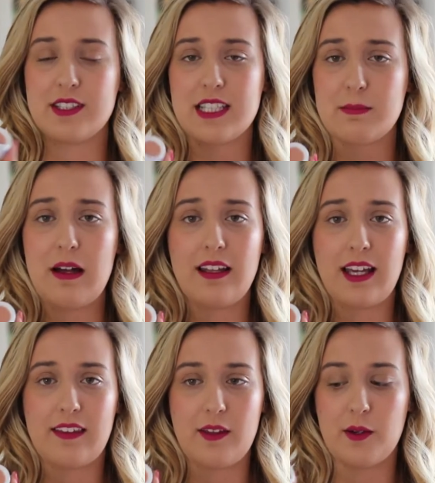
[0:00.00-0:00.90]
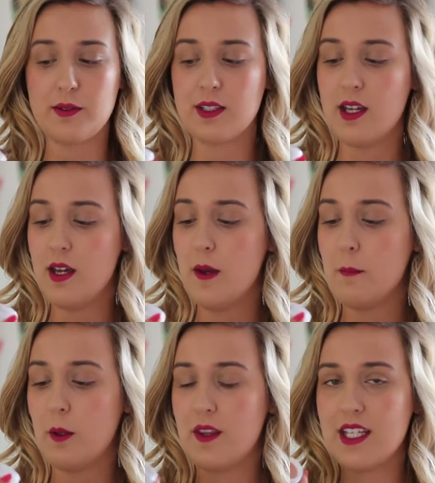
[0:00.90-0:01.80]
They smell like those,
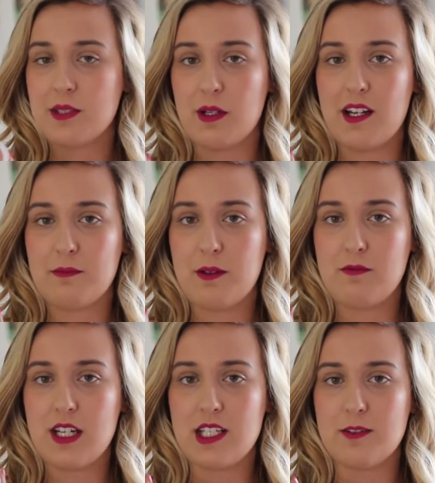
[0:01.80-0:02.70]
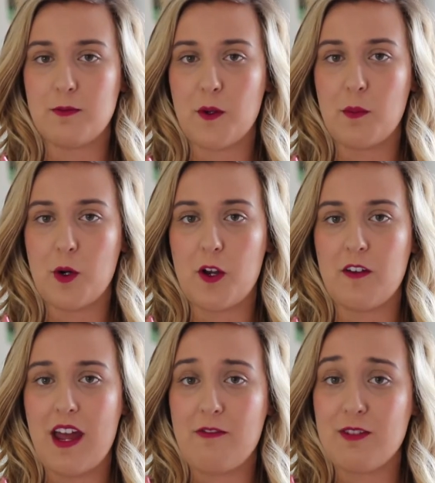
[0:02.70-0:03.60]
but this one I've been reaching for more
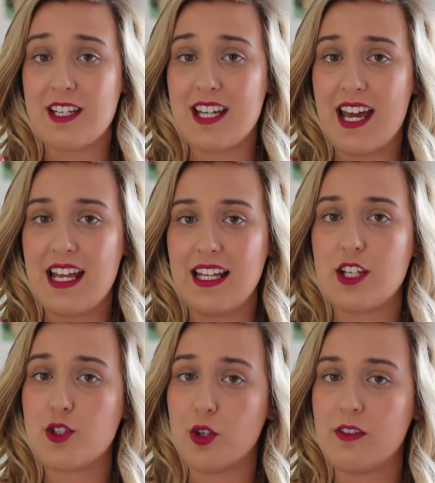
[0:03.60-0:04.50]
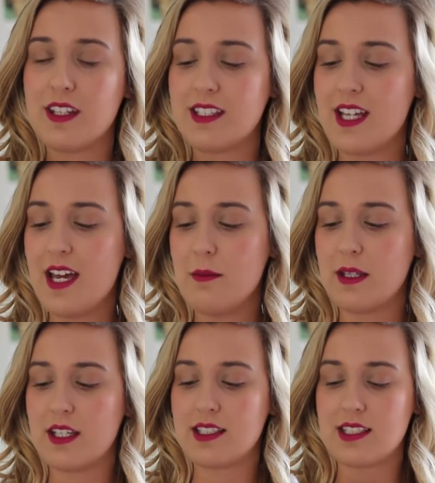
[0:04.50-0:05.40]
every day, like during the day,
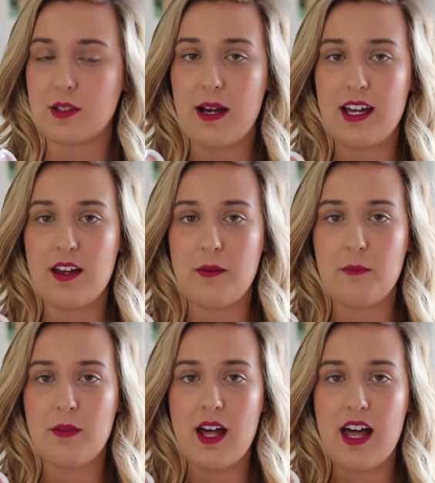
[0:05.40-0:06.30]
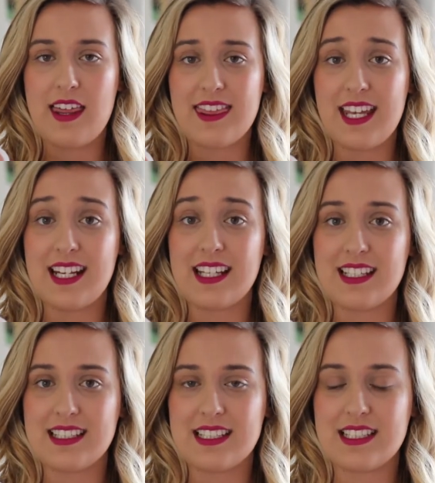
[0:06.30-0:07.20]
because it's quite a thin
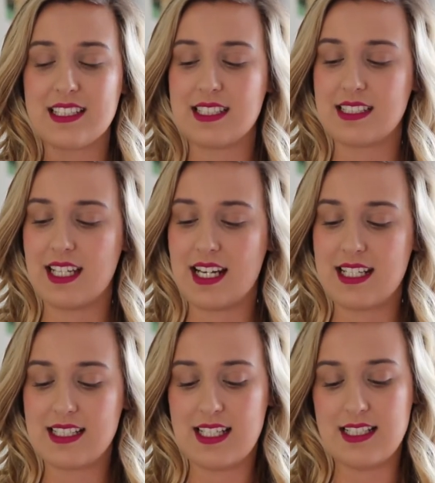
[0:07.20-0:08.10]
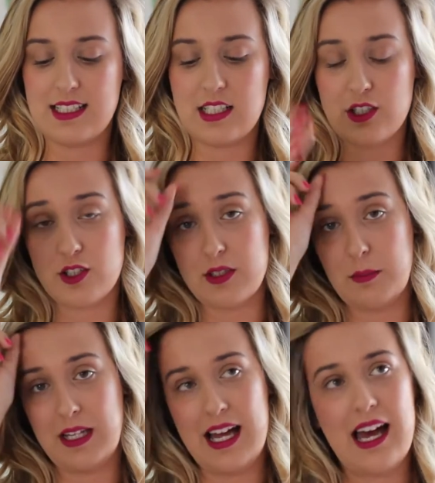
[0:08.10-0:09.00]
consistency and it's easy to just
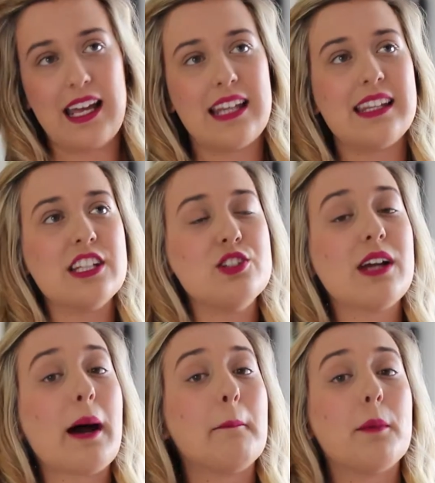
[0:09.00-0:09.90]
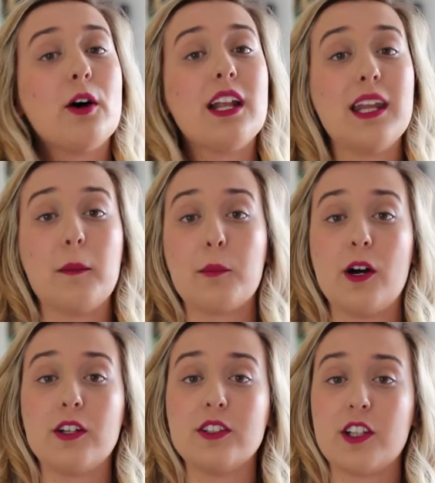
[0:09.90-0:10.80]
apply, and then you can put a lip
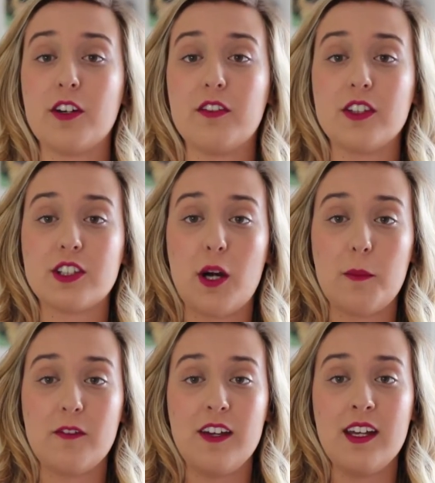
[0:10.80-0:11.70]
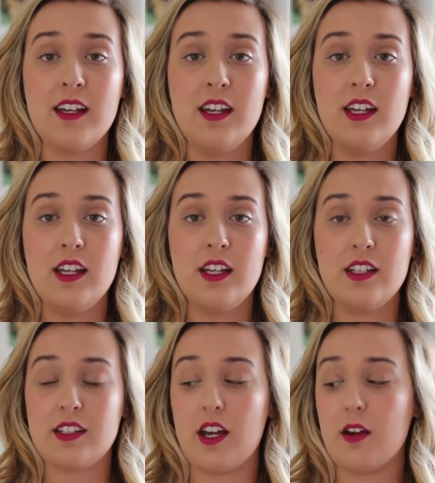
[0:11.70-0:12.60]
product over the top of it,
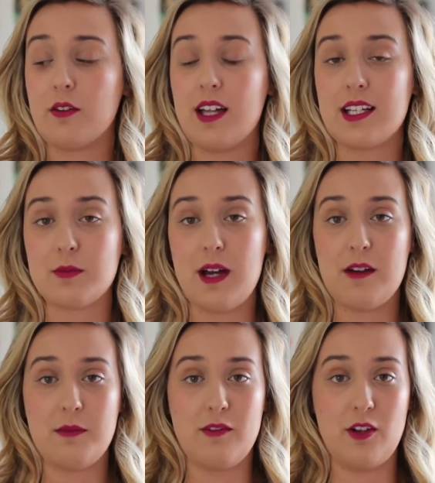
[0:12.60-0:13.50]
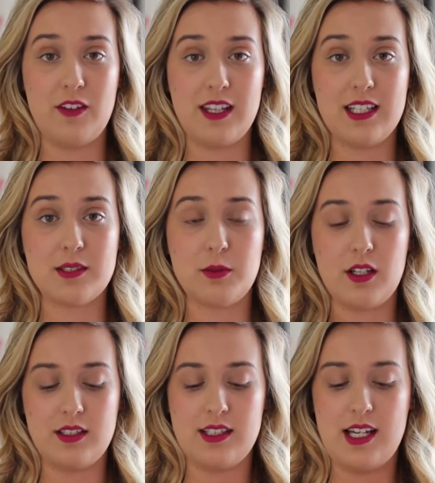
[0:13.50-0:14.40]
so that's why I've been loving this
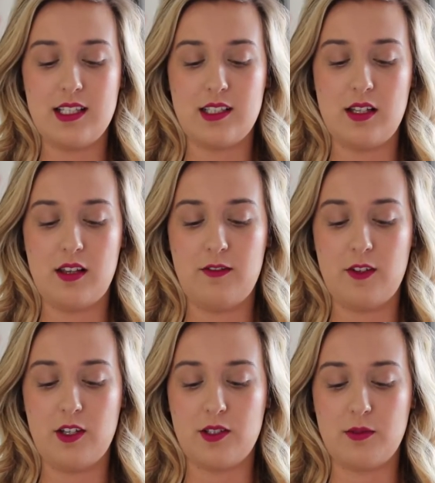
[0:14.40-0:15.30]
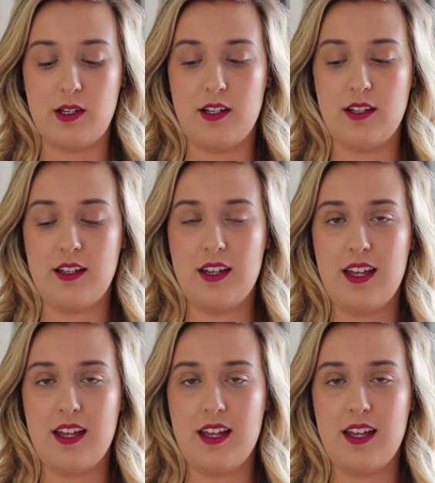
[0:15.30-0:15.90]
one. So that's the first one.